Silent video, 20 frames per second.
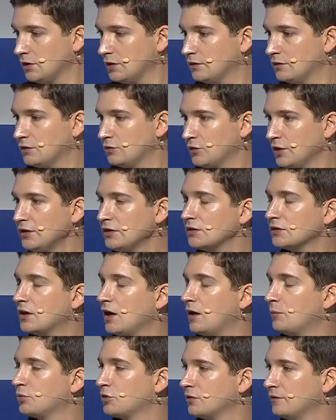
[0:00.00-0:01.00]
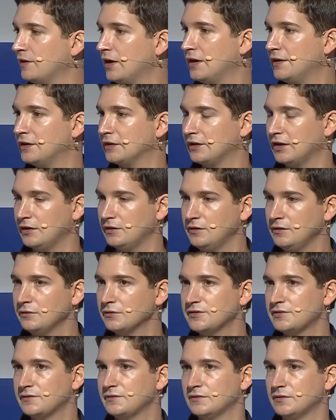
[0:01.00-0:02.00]
rental car provider can
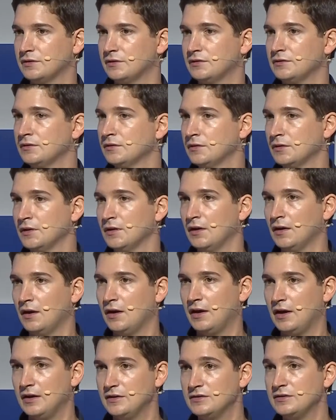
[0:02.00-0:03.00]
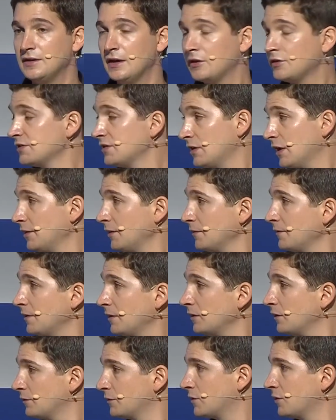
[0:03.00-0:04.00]
use it. And there's another thing,
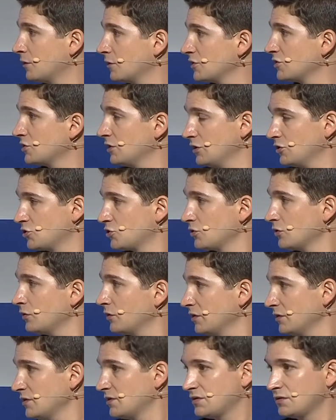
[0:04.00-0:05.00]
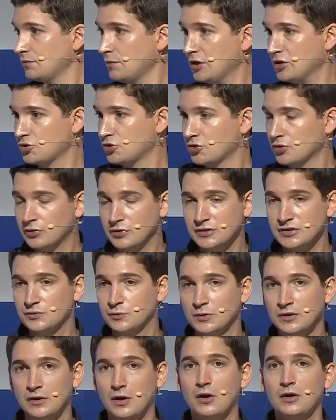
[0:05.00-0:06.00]
of course, insurance. Insurance
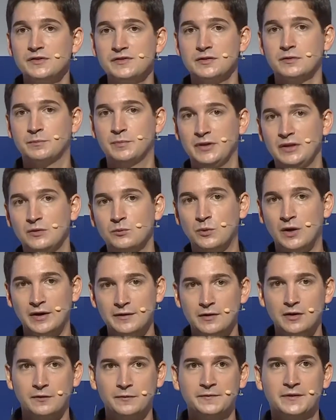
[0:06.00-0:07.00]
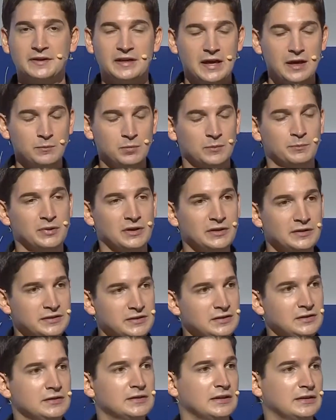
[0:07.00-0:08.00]
will also be one of the
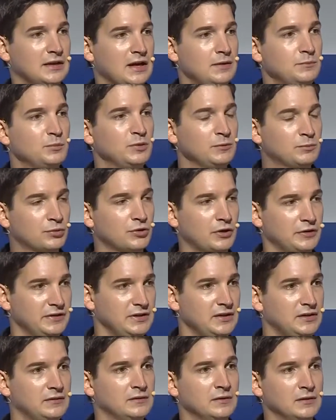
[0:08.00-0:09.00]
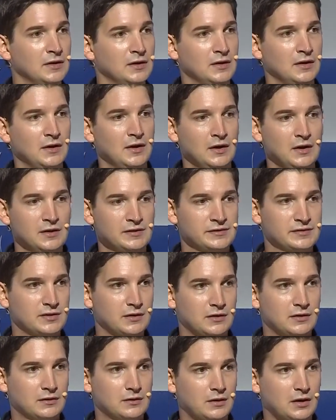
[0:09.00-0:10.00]
capability that can be brought in.
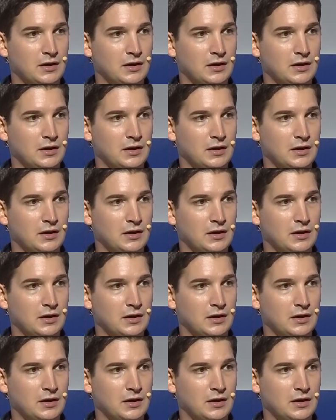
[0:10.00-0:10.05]
So,